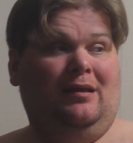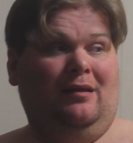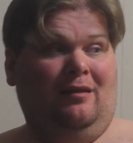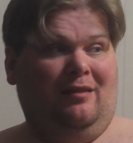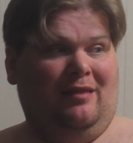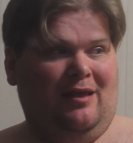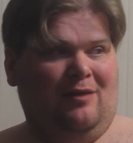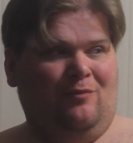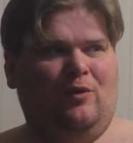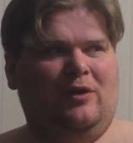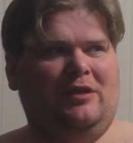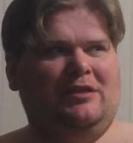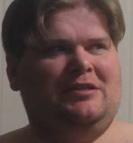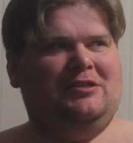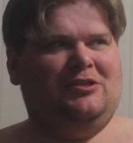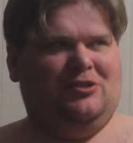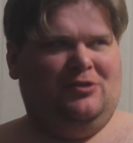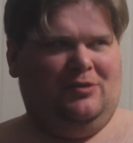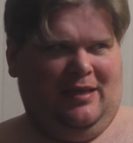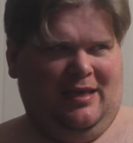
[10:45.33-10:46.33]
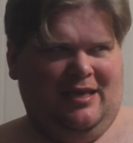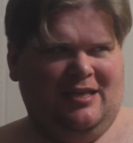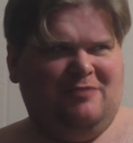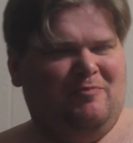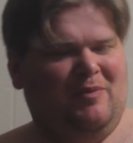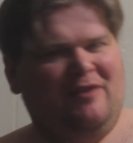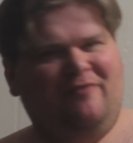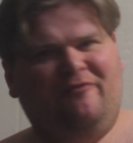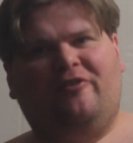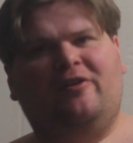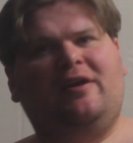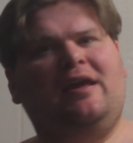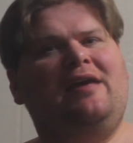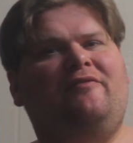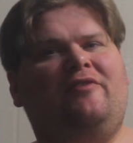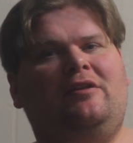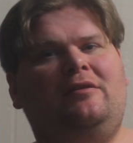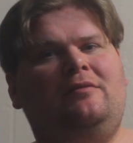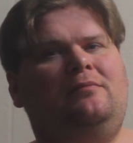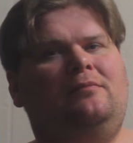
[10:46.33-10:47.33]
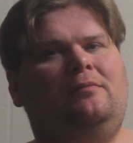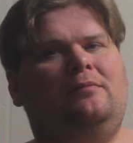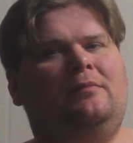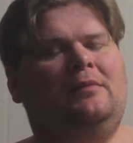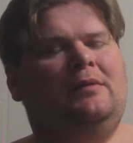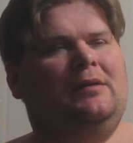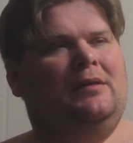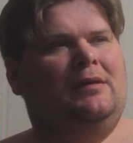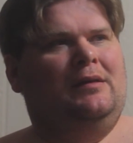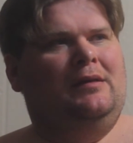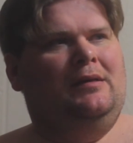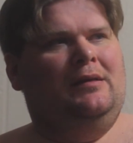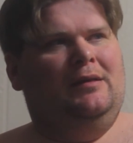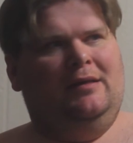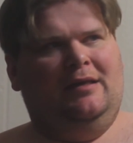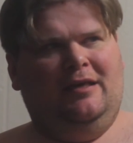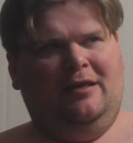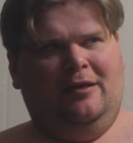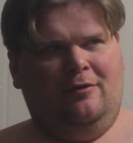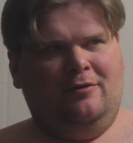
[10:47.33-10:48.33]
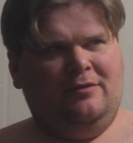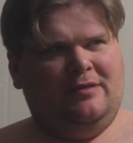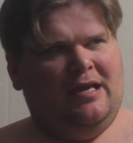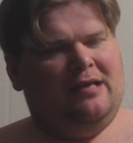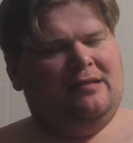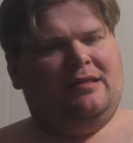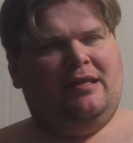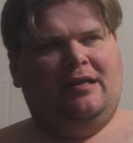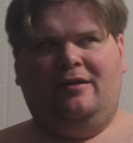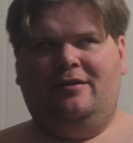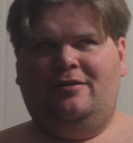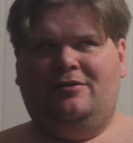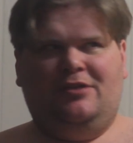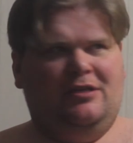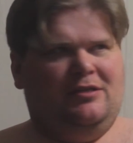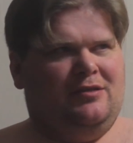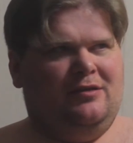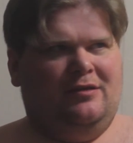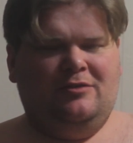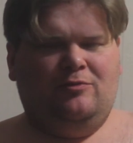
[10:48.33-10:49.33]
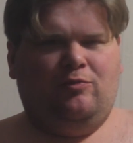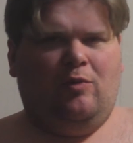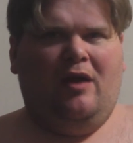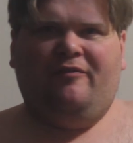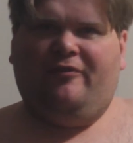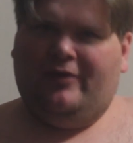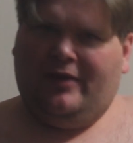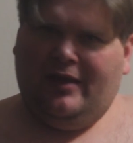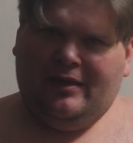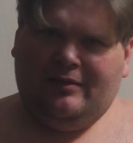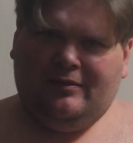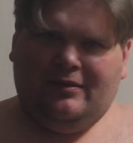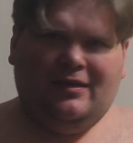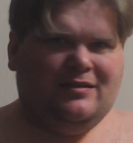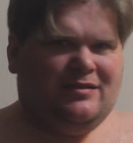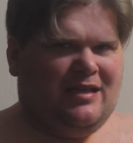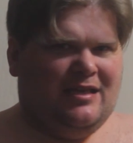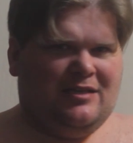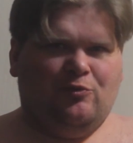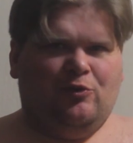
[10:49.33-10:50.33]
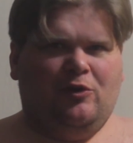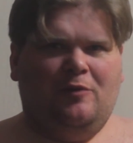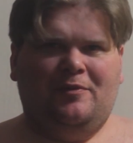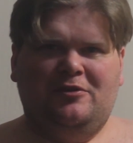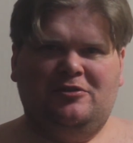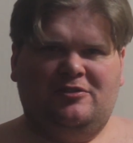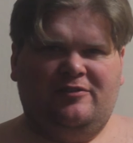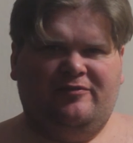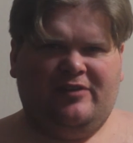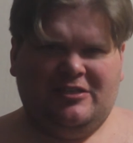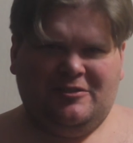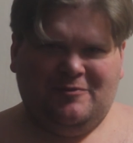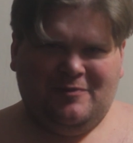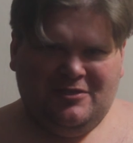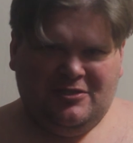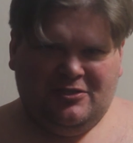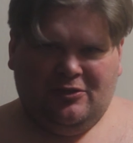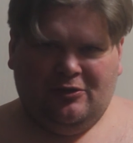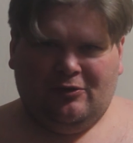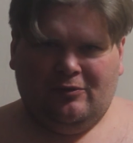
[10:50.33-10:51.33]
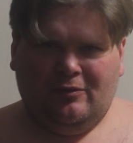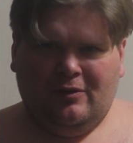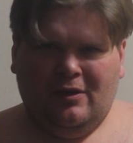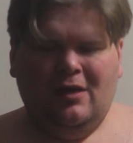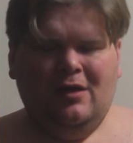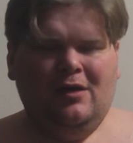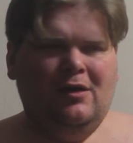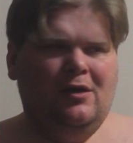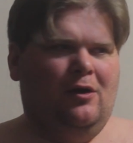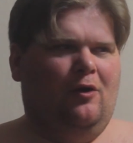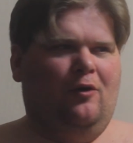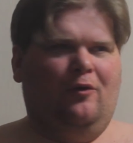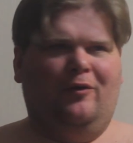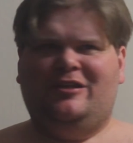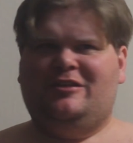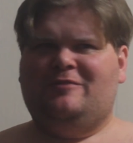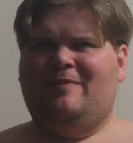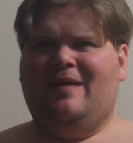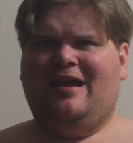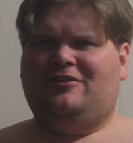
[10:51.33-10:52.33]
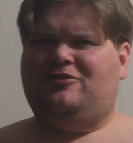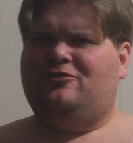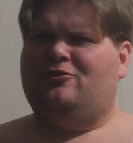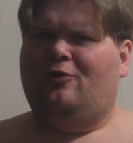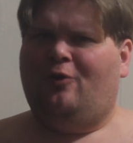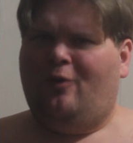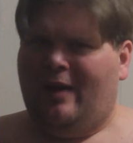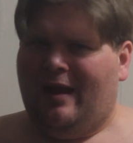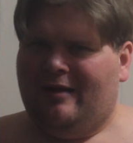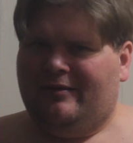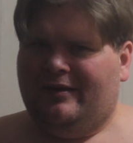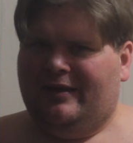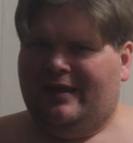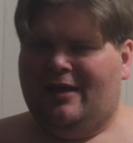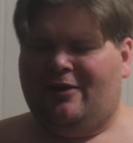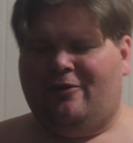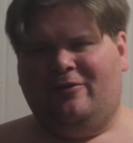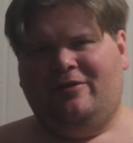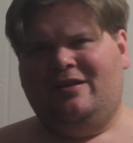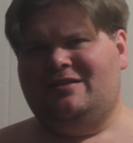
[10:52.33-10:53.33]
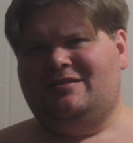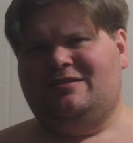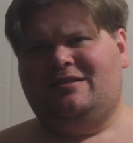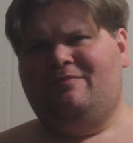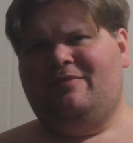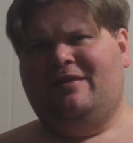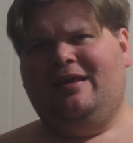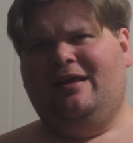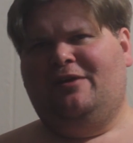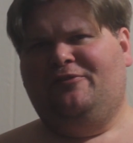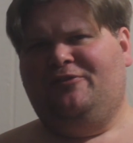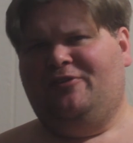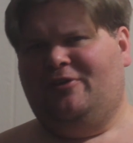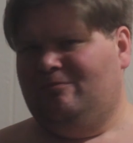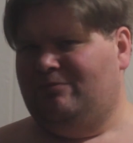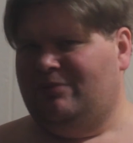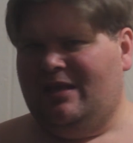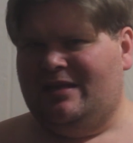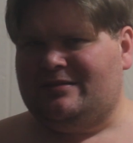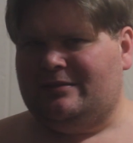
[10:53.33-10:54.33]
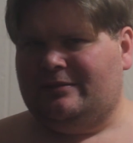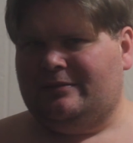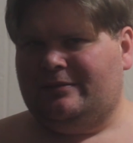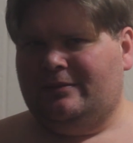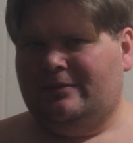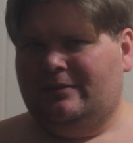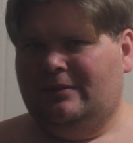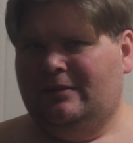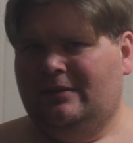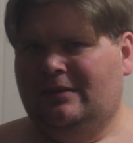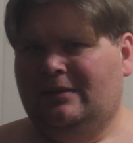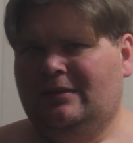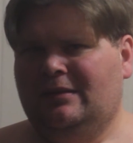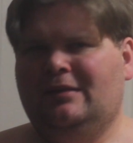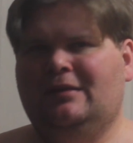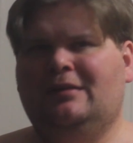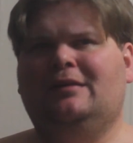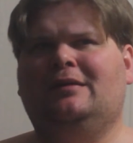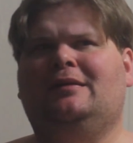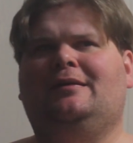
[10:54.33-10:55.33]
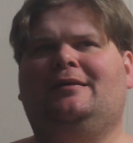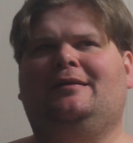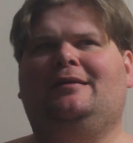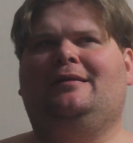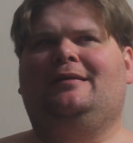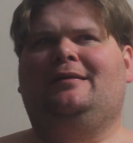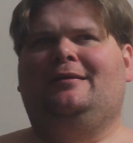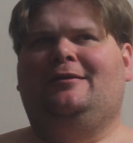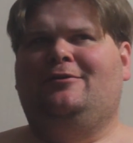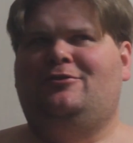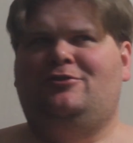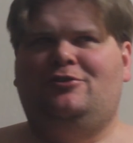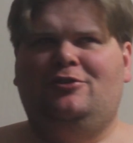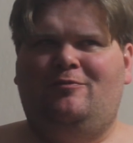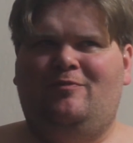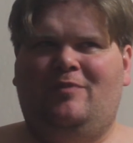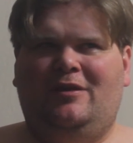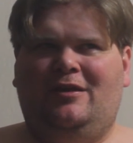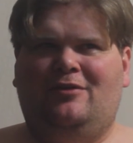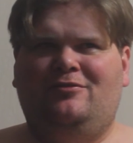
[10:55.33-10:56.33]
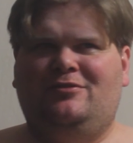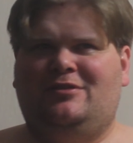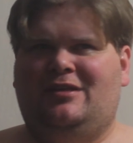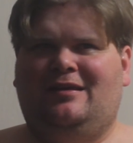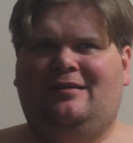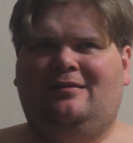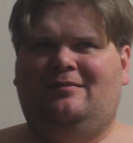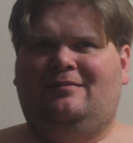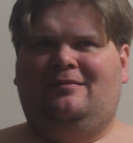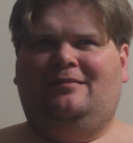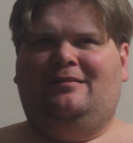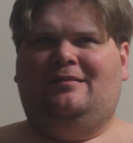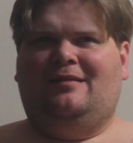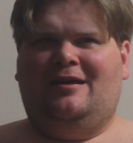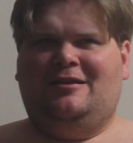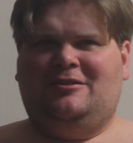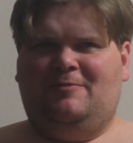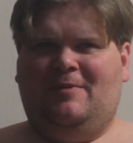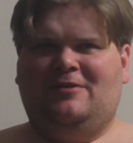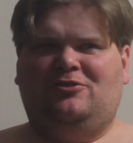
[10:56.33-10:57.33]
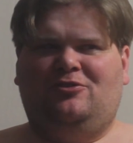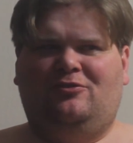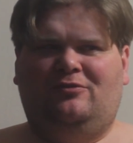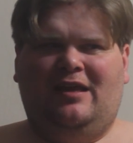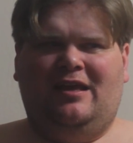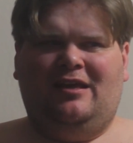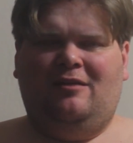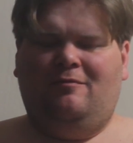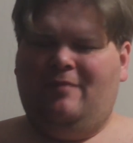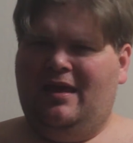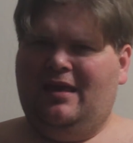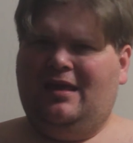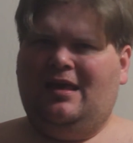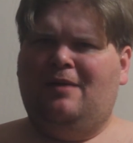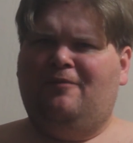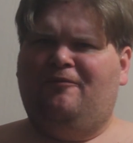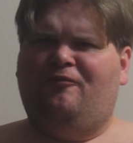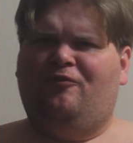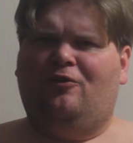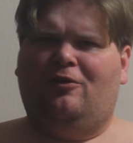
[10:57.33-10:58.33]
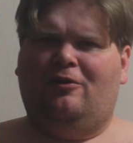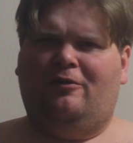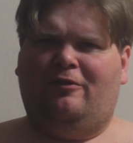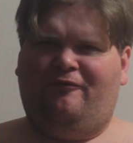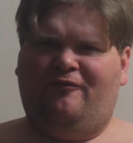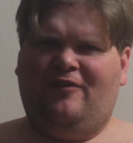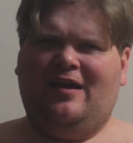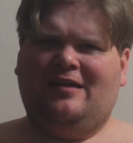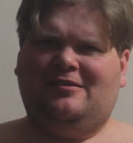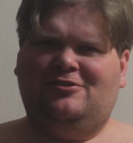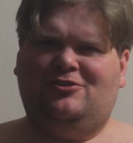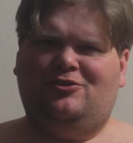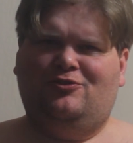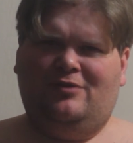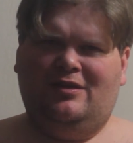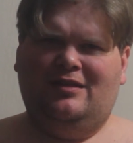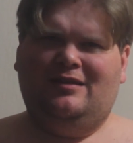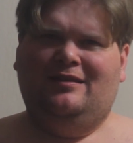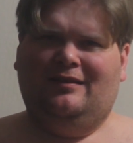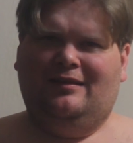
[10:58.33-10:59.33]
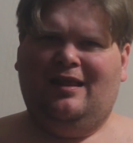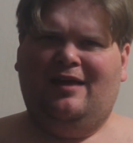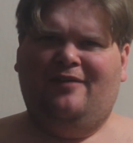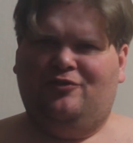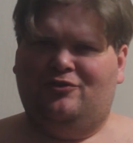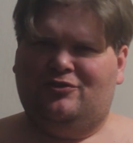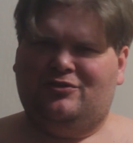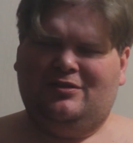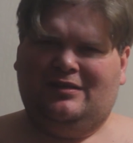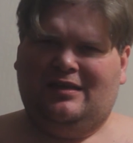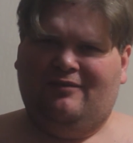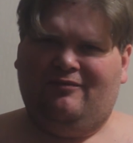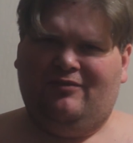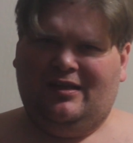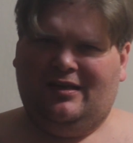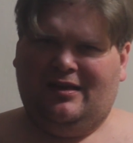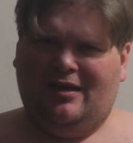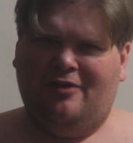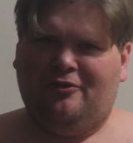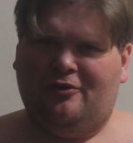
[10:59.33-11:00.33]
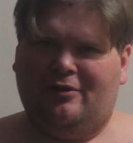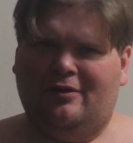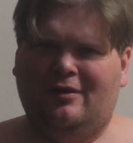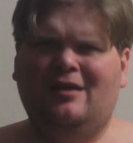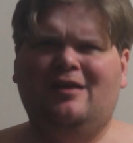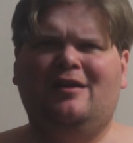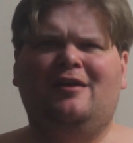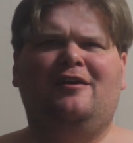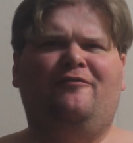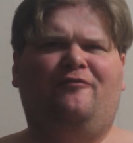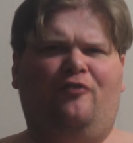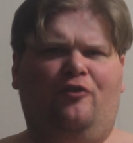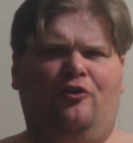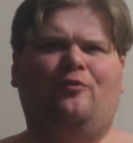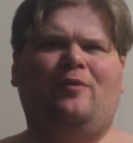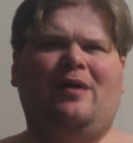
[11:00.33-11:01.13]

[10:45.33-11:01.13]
Then once he's been forgiven, he goes out there, cheats on his wife again, because that's what abusive husbands do. Or he smacks her around again, or he does something else unpleasant. You shouldn't be using a special day to make up for the fact that you didn't love your significant other for the